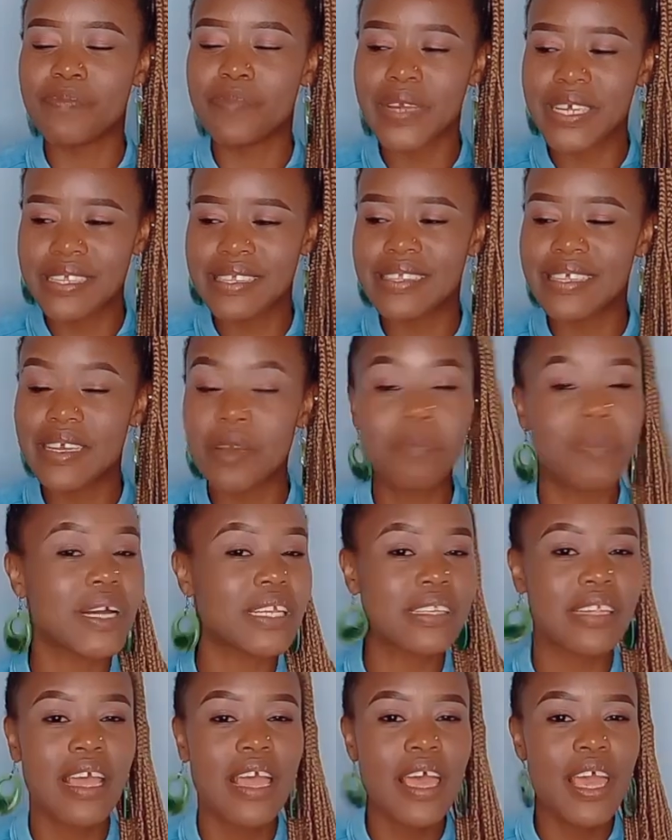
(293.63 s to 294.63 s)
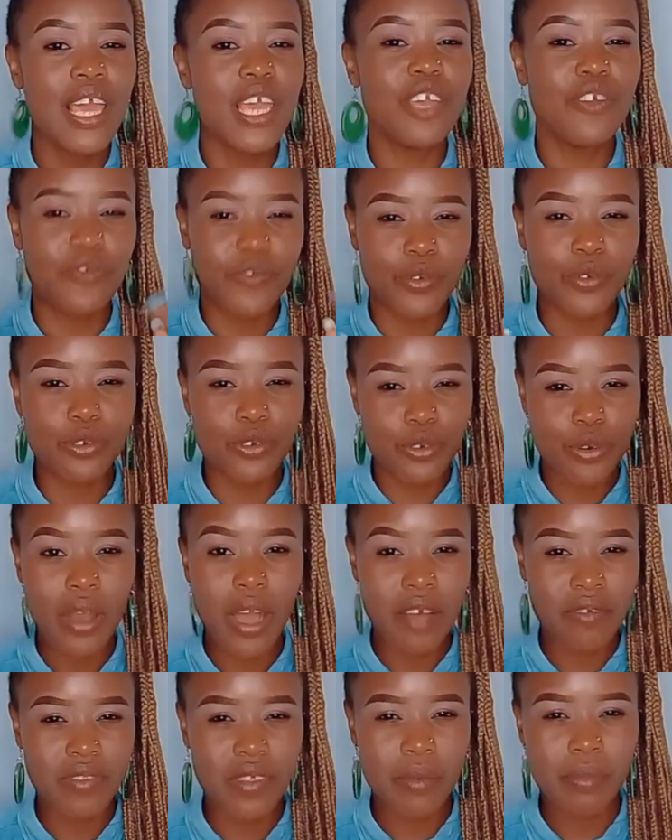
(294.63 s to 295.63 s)
basic, but if you do
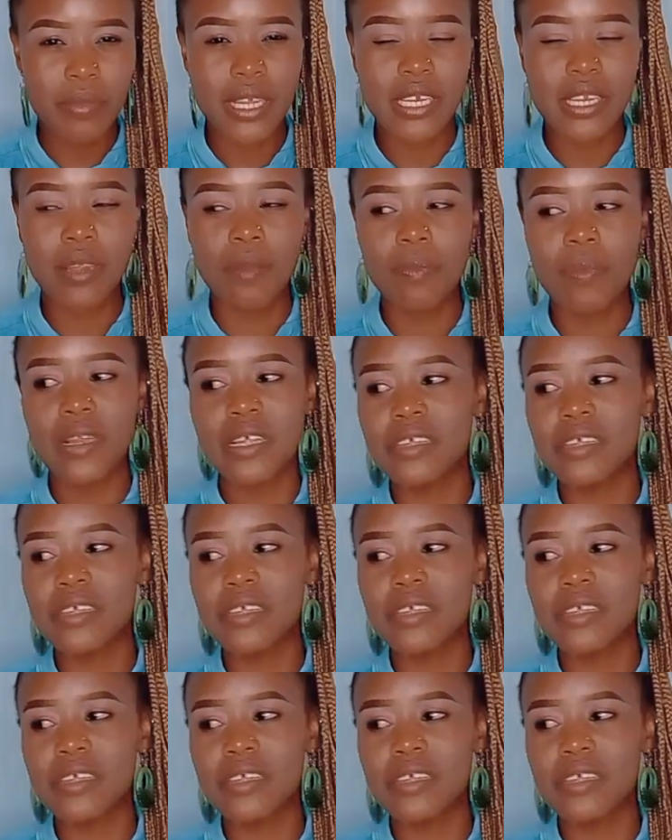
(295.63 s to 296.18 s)
have the money,